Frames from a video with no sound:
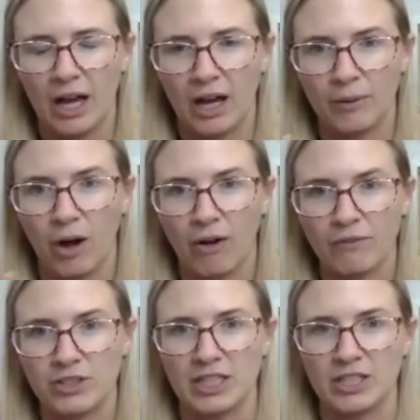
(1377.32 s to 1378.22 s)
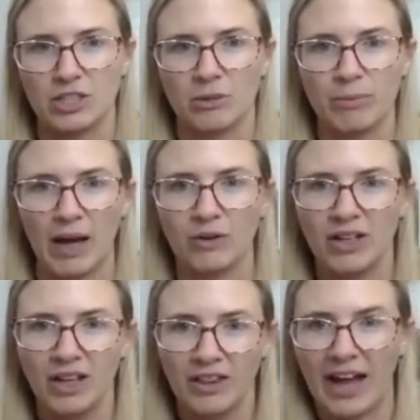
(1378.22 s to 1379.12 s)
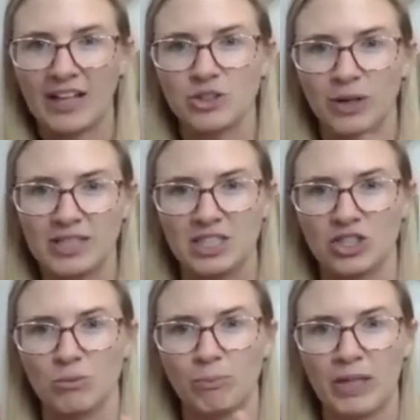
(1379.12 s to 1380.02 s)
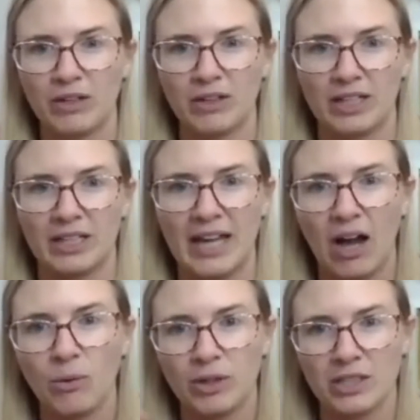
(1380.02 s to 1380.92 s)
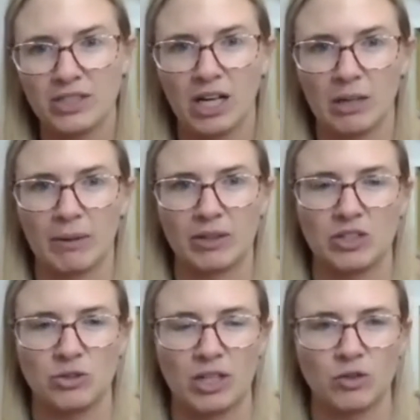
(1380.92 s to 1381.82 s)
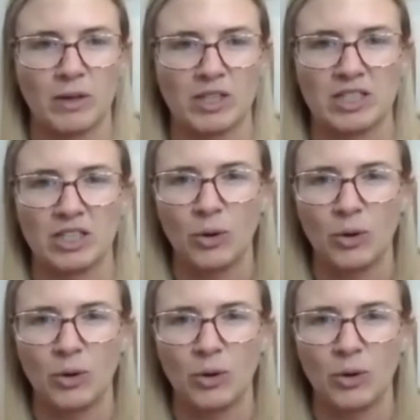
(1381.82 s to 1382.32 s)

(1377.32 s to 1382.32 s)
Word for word: uh, conversation about that transition period and now i want to talk about this transformation that